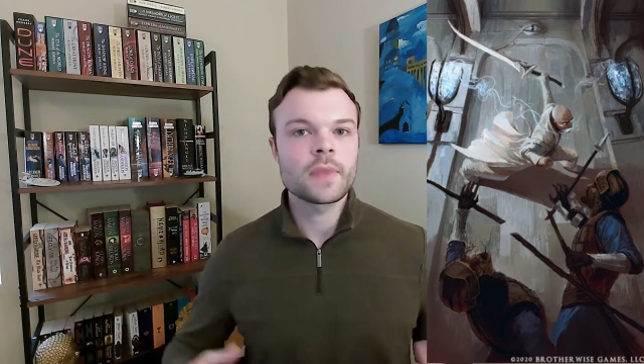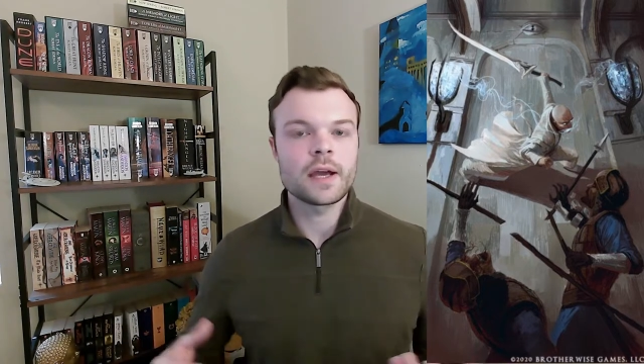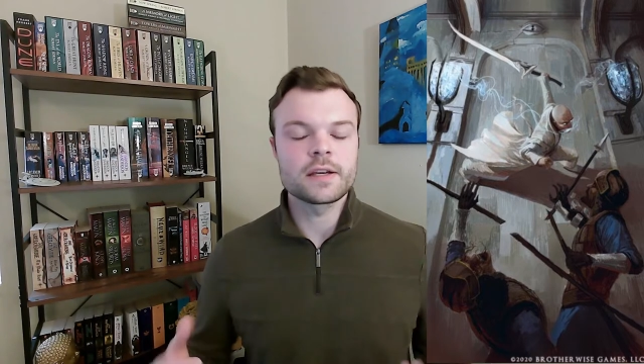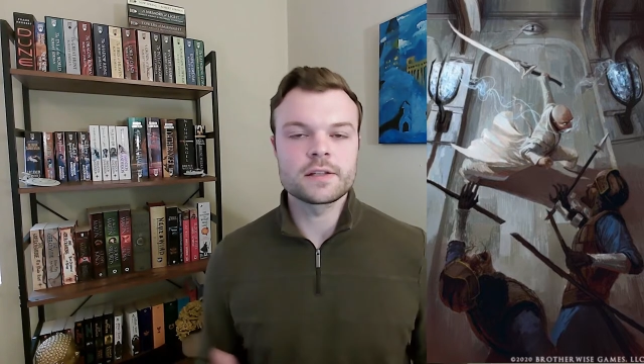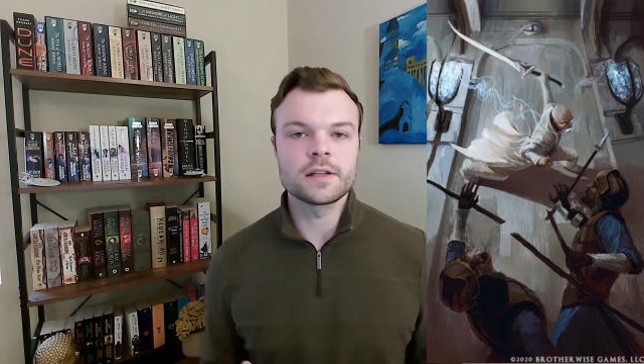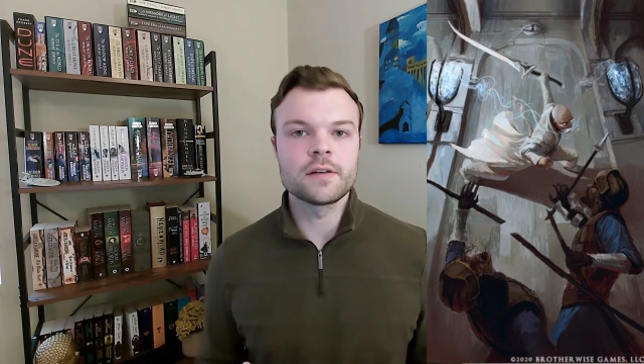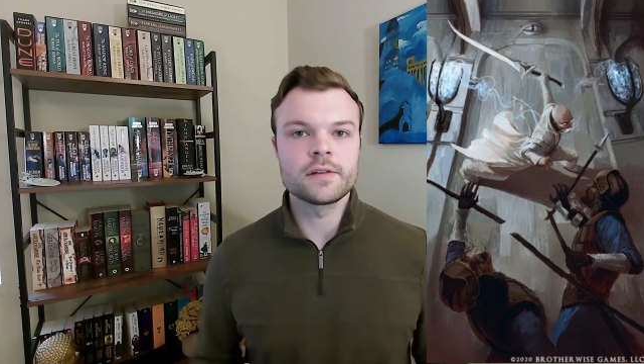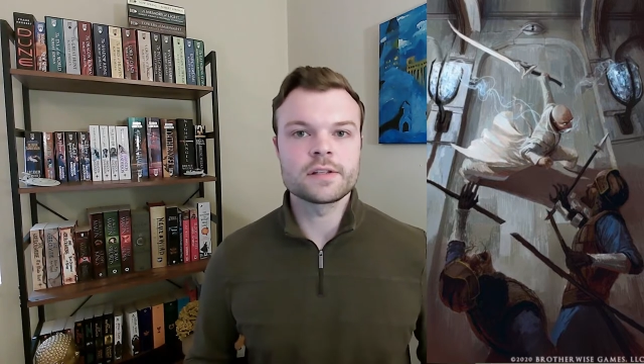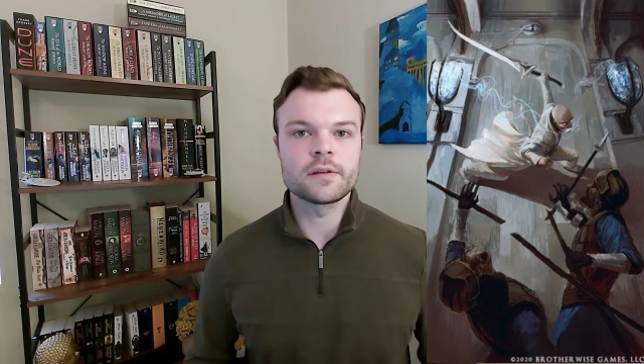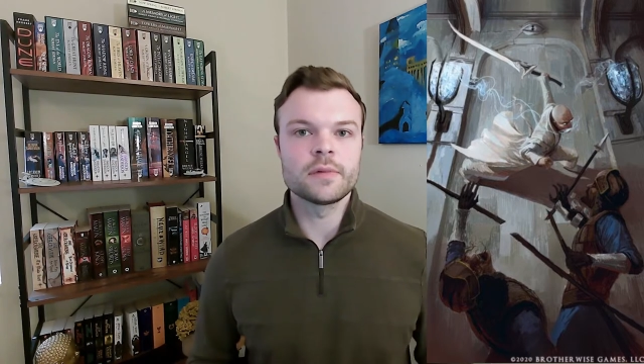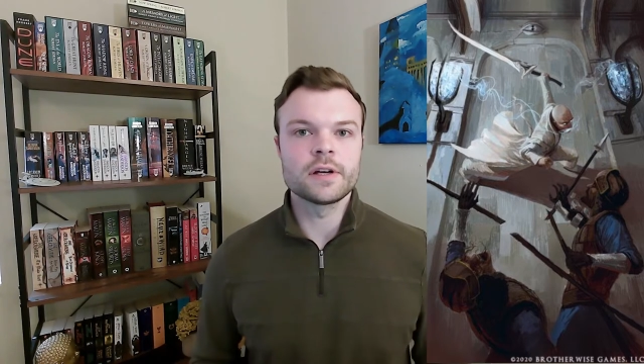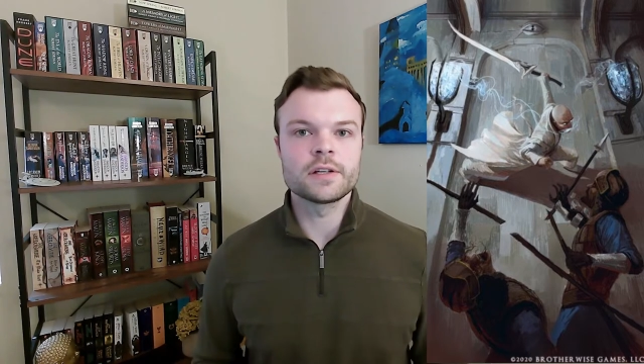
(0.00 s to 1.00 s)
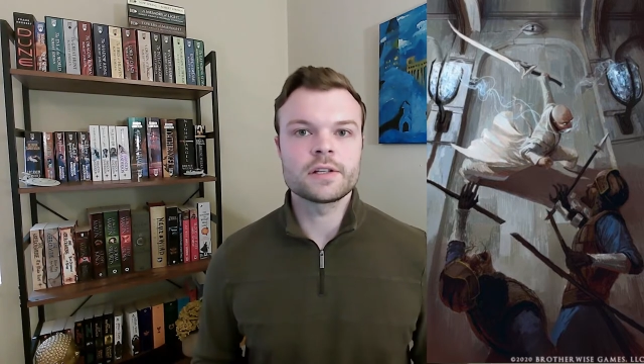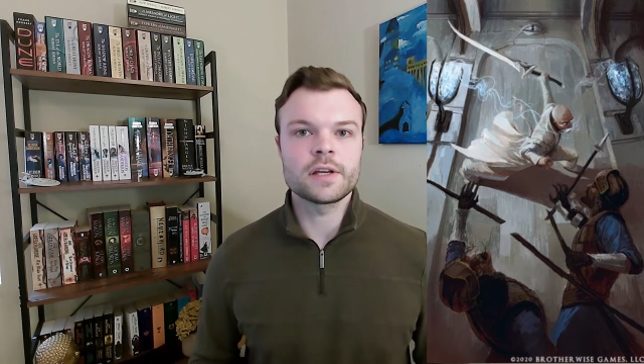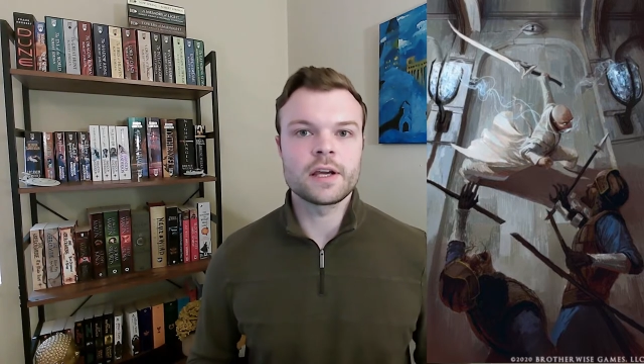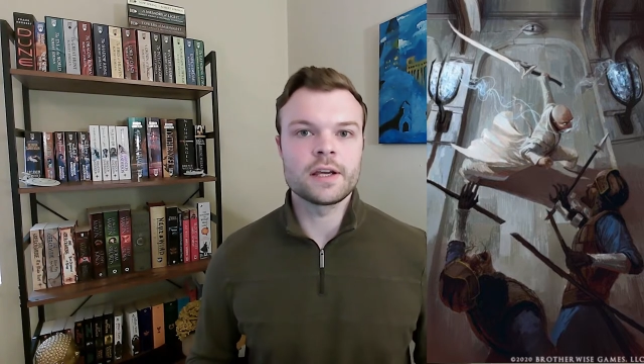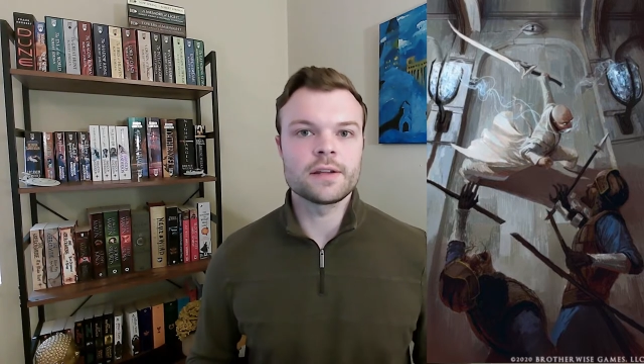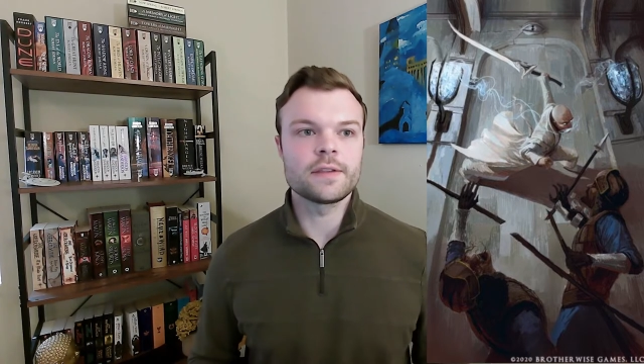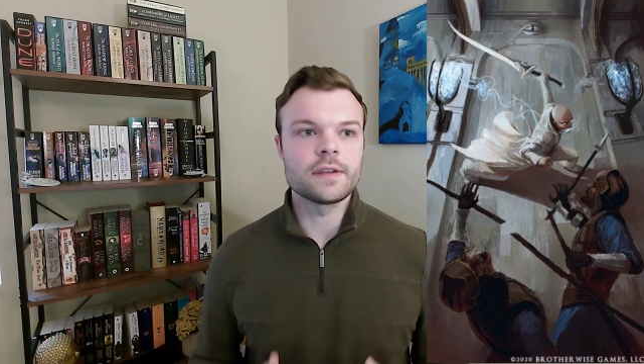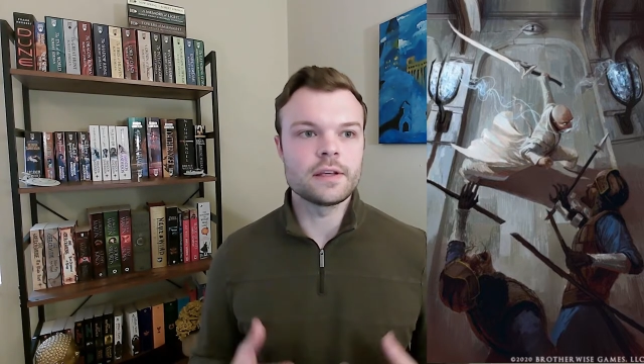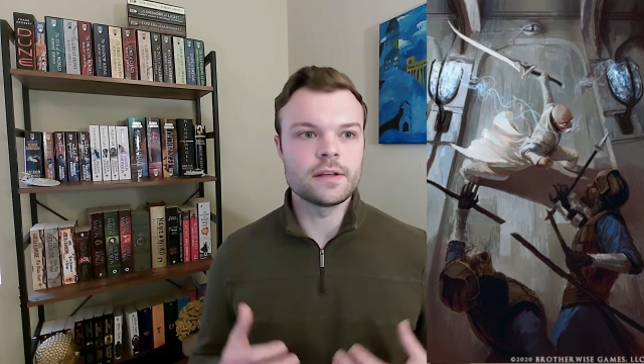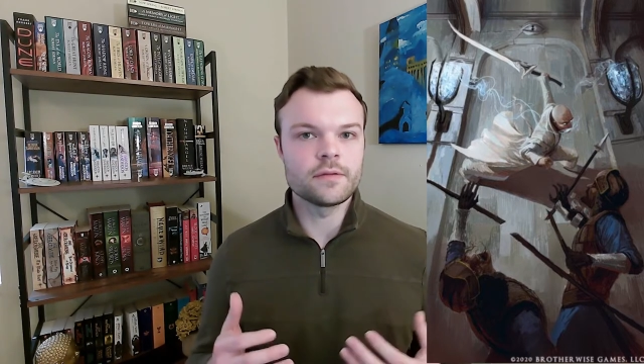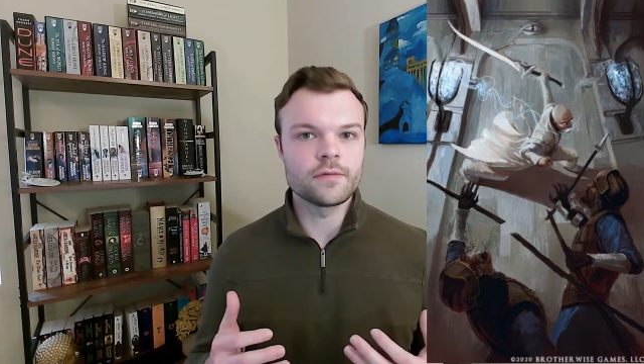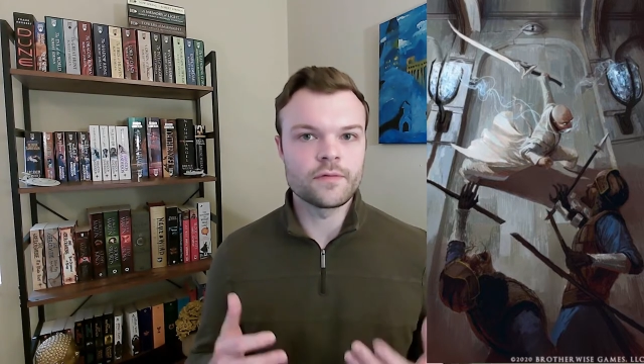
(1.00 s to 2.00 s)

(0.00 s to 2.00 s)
I just love it so much, and the